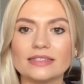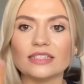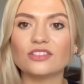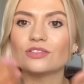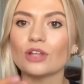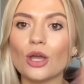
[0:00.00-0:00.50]
This
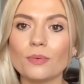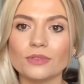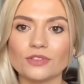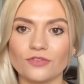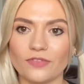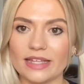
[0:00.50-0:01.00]
just opens
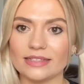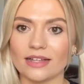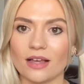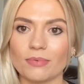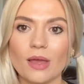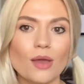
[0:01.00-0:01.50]
your face
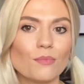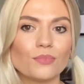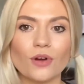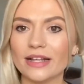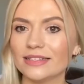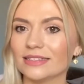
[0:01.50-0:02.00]
up,
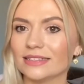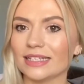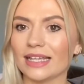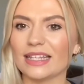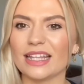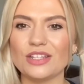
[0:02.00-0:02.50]
brightens it,
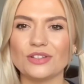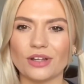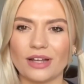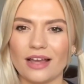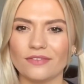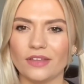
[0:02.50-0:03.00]
and then you don't
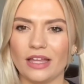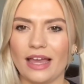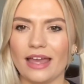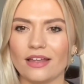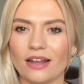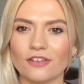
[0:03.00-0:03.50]
have that
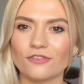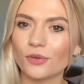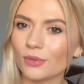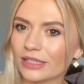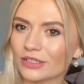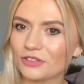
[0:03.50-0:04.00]
hair like
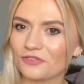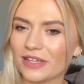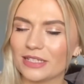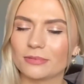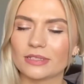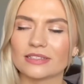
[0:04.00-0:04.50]
falling into your
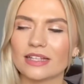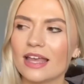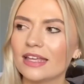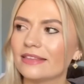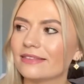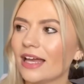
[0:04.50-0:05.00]
face, because
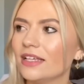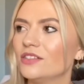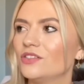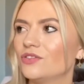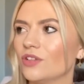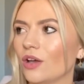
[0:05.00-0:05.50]
that is
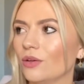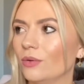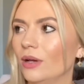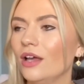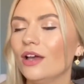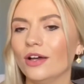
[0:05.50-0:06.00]
so
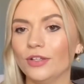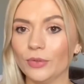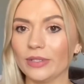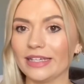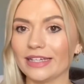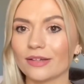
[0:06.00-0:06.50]

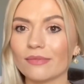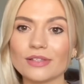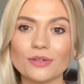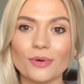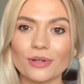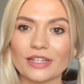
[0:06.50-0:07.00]
annoying when you're
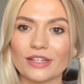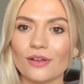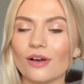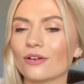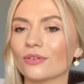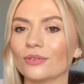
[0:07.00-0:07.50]
walking
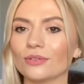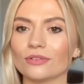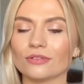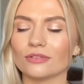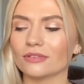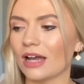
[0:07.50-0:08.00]
along or
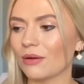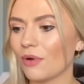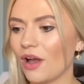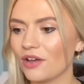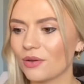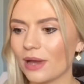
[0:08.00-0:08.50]
you're at
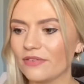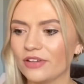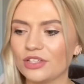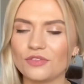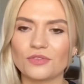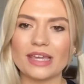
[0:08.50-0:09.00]
work or whatever and
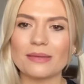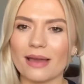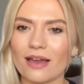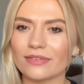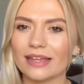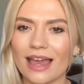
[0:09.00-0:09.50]
you keep
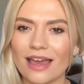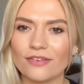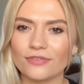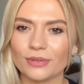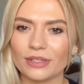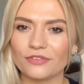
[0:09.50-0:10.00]
having hair
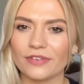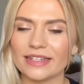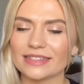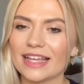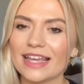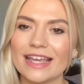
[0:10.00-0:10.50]
falling in your face.
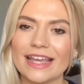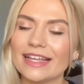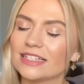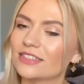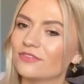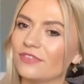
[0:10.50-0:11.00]

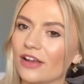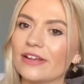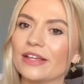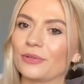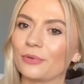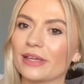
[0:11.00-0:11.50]
It's very
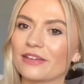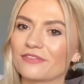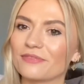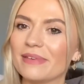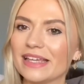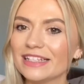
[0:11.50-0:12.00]
annoying for
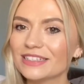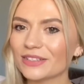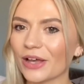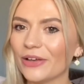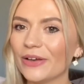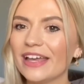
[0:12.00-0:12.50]
me.
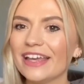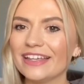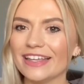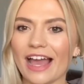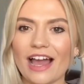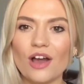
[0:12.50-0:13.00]
So
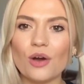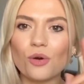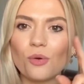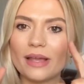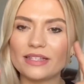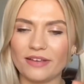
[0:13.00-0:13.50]
yeah,
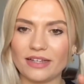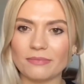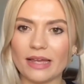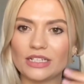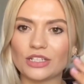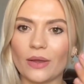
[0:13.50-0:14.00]
always
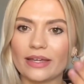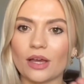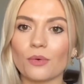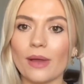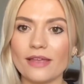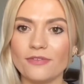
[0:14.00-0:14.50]
recommend going
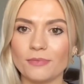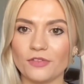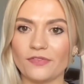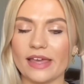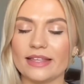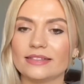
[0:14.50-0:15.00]
away from your
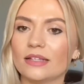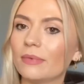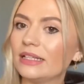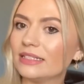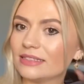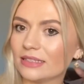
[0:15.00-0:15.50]
face, and then
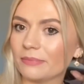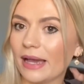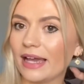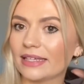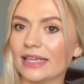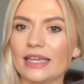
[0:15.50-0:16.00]
when it's at the
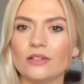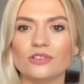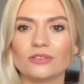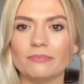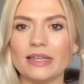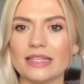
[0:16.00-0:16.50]
back, it'll
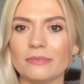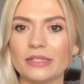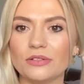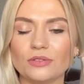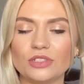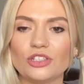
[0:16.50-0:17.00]
just meet in the
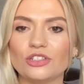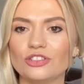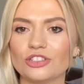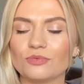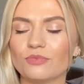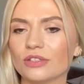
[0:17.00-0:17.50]
middle and you can
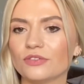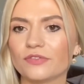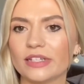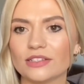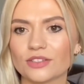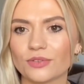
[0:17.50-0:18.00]
just run your
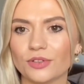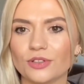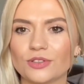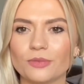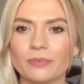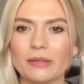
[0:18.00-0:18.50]
fingers through,
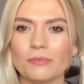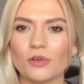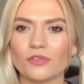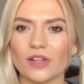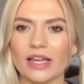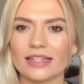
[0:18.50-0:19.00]
so it'll be more
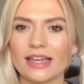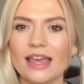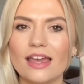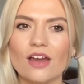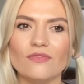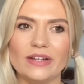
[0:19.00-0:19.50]
of like
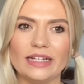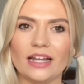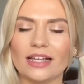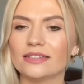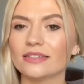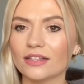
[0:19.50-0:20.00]
a really
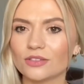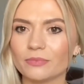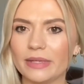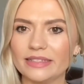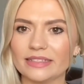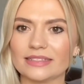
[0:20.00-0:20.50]
nice subtle
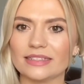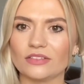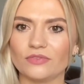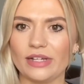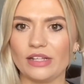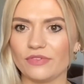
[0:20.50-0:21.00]
meeting instead
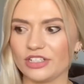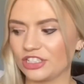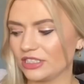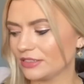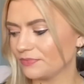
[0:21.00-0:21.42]
of really rigid.